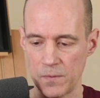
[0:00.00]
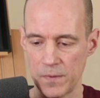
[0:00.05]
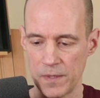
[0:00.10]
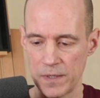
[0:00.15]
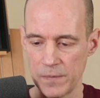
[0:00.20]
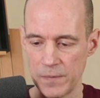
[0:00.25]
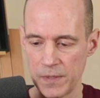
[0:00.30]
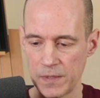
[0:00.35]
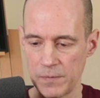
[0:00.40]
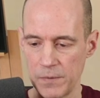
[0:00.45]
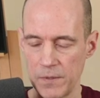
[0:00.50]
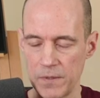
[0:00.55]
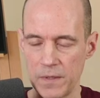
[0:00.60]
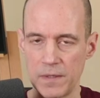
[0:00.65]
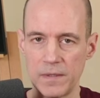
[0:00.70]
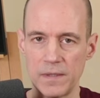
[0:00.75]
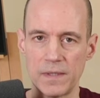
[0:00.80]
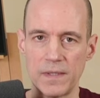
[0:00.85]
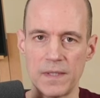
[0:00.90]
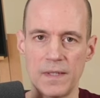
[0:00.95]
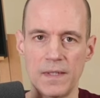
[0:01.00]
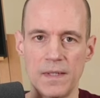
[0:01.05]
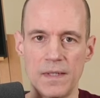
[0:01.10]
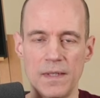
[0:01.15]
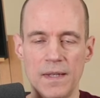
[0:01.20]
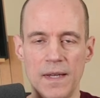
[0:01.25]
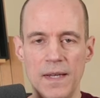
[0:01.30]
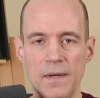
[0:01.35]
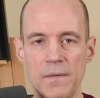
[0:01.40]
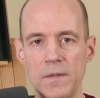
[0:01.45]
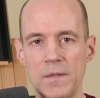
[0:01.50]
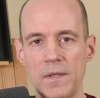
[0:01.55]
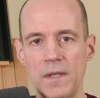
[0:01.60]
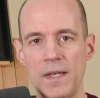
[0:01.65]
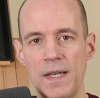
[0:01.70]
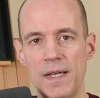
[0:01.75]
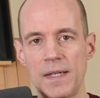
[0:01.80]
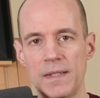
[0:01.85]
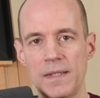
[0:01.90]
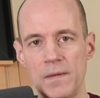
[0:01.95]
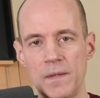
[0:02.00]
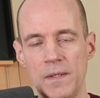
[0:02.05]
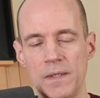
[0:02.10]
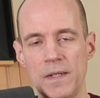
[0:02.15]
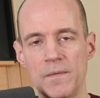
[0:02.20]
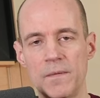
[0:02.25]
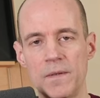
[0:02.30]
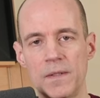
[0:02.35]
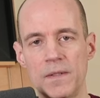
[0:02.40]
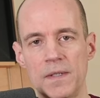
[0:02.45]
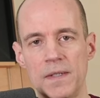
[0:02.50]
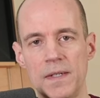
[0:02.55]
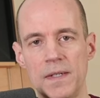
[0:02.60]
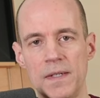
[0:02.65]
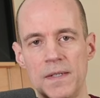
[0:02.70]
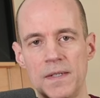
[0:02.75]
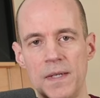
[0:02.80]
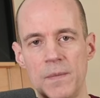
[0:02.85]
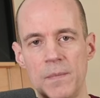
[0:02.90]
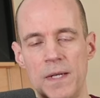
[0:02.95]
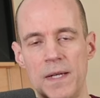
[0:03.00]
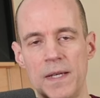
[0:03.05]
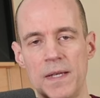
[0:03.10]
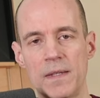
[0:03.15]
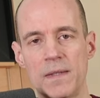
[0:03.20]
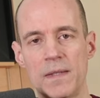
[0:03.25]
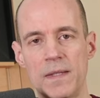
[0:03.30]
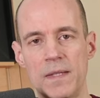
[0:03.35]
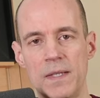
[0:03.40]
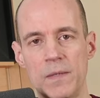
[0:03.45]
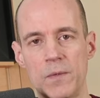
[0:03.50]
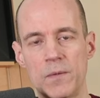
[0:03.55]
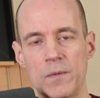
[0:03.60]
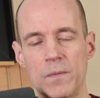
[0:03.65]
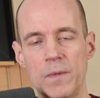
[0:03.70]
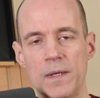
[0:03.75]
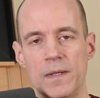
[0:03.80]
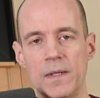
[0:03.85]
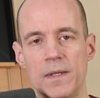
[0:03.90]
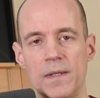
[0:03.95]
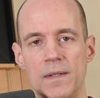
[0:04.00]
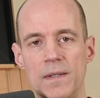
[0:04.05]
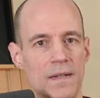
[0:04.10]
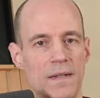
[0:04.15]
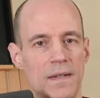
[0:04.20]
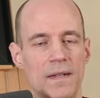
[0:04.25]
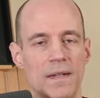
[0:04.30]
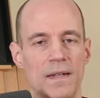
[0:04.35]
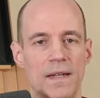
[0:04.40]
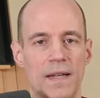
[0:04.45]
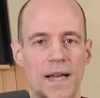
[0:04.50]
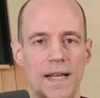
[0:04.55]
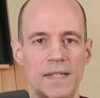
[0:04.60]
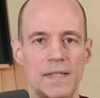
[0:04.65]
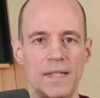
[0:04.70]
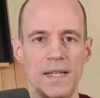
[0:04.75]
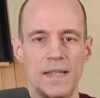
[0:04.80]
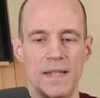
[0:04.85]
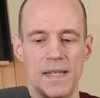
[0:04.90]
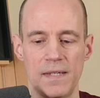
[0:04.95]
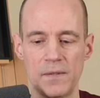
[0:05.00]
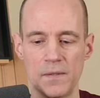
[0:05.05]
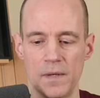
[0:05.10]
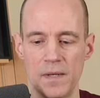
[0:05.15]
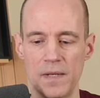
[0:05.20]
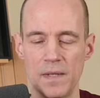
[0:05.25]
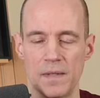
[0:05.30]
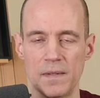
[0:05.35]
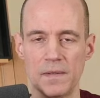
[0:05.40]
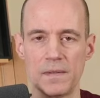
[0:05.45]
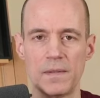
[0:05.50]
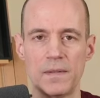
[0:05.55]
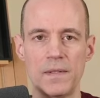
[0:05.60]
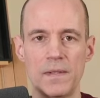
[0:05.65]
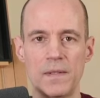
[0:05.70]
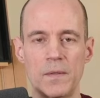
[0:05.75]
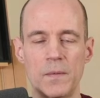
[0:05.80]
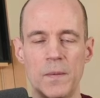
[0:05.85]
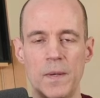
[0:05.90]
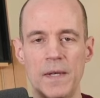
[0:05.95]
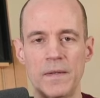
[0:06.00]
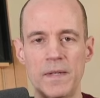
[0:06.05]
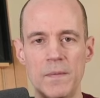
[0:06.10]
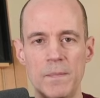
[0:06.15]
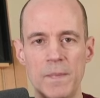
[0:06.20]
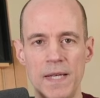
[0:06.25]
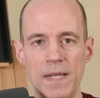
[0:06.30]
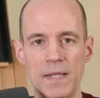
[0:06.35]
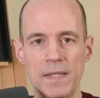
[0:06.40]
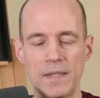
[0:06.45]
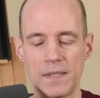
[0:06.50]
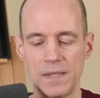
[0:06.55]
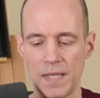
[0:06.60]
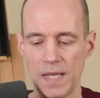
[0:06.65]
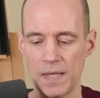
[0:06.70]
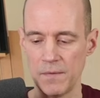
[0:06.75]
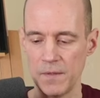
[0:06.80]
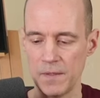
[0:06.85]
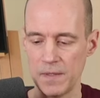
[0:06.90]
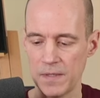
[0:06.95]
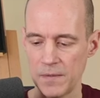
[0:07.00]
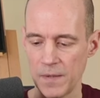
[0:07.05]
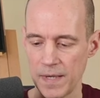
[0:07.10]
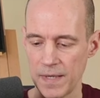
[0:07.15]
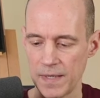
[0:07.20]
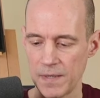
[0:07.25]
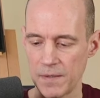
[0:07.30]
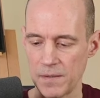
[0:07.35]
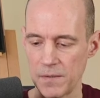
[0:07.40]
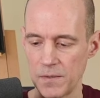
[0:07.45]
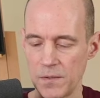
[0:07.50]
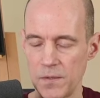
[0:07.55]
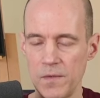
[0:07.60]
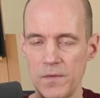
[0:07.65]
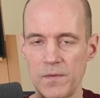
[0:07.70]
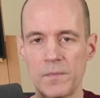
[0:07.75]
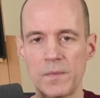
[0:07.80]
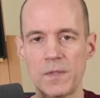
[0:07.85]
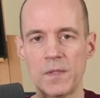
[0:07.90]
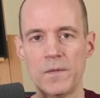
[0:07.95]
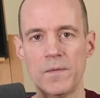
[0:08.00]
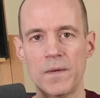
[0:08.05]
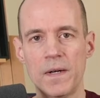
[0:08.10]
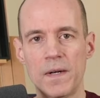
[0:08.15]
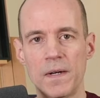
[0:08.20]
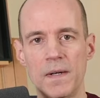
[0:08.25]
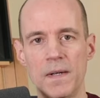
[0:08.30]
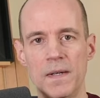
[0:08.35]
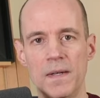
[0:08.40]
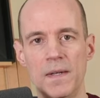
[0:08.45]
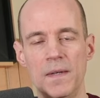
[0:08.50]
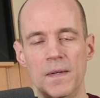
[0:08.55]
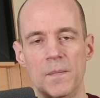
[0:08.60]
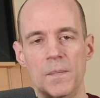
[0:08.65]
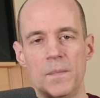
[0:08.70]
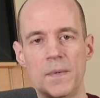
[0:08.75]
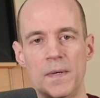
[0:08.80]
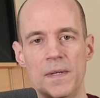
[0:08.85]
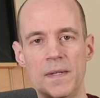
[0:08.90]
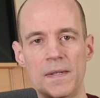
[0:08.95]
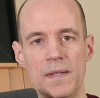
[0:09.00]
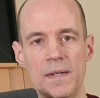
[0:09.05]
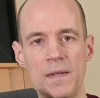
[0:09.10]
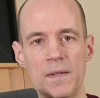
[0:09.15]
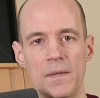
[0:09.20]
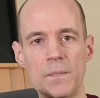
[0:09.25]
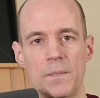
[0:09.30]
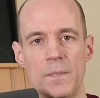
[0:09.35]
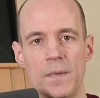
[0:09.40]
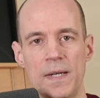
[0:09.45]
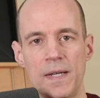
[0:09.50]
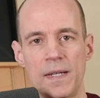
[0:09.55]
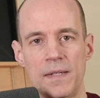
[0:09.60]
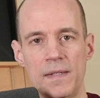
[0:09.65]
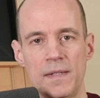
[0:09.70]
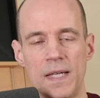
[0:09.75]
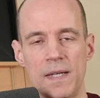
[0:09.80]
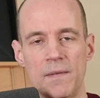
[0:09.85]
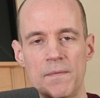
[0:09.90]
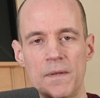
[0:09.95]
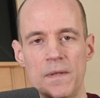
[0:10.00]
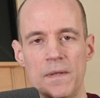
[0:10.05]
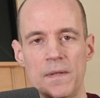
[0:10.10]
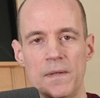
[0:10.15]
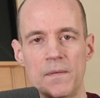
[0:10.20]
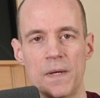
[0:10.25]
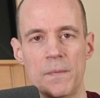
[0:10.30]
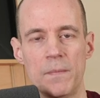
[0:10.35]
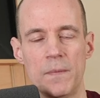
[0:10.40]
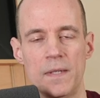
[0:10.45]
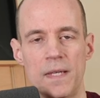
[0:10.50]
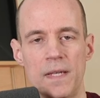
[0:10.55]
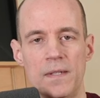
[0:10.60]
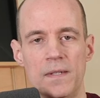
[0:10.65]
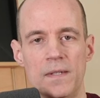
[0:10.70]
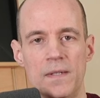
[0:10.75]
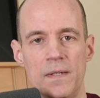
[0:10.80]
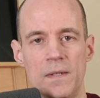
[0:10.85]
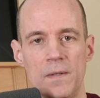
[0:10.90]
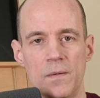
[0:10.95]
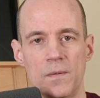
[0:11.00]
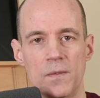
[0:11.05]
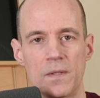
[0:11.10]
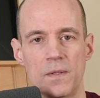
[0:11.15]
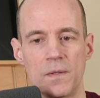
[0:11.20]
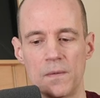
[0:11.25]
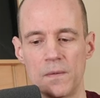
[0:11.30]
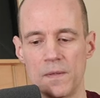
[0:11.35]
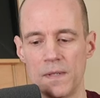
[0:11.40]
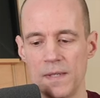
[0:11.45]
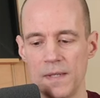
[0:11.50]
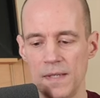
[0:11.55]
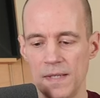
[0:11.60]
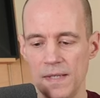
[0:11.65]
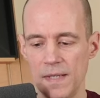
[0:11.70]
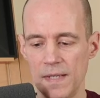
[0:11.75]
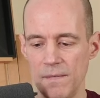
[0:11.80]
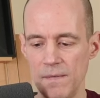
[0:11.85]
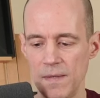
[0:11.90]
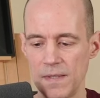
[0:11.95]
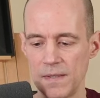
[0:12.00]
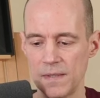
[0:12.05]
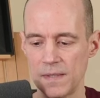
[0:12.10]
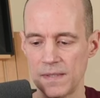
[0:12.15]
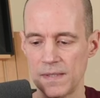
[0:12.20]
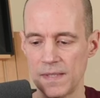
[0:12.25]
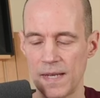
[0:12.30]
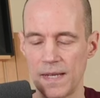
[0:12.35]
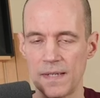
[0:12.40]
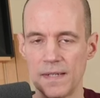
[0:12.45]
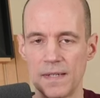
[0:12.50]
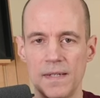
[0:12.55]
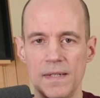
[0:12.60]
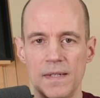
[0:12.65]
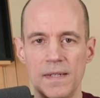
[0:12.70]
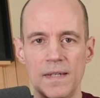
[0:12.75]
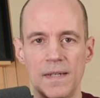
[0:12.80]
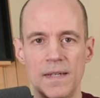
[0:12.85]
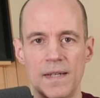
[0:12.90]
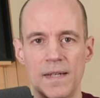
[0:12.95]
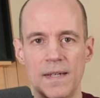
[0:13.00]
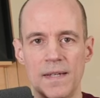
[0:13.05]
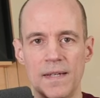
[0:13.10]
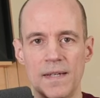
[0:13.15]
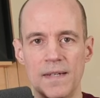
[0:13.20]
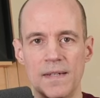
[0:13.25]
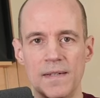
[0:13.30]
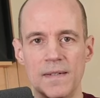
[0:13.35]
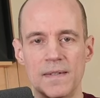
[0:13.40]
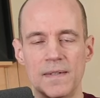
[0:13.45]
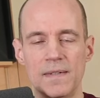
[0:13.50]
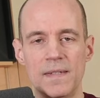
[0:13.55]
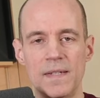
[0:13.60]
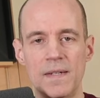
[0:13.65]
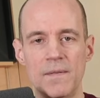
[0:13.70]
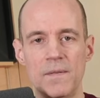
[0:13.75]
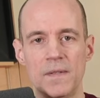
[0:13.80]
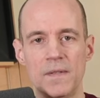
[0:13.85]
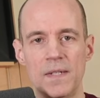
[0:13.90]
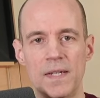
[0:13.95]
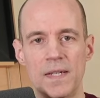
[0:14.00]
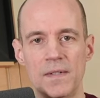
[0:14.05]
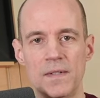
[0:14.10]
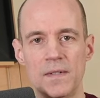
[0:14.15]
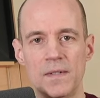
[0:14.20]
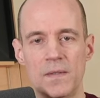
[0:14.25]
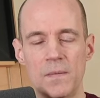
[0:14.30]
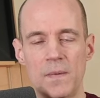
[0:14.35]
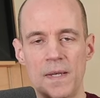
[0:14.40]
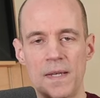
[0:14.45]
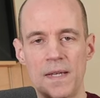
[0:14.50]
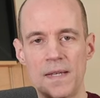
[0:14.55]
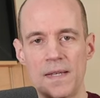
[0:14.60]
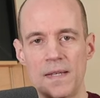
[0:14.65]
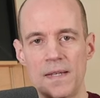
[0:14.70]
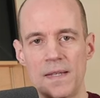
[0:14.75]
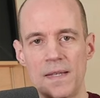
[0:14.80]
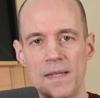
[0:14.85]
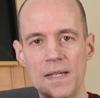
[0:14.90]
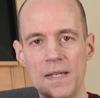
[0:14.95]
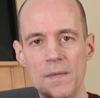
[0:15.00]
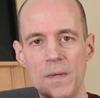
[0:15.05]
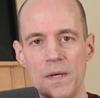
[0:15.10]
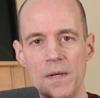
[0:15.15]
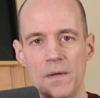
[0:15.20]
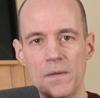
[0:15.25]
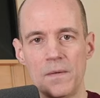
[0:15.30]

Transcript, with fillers: water mixable oils. I really can't tell the difference, except that I can thin them with water. I'd say these are all good quality paints. I've only tried out two of them so far, but the other brands have a good reputation too. So give these a shot and see if it changes the way you think about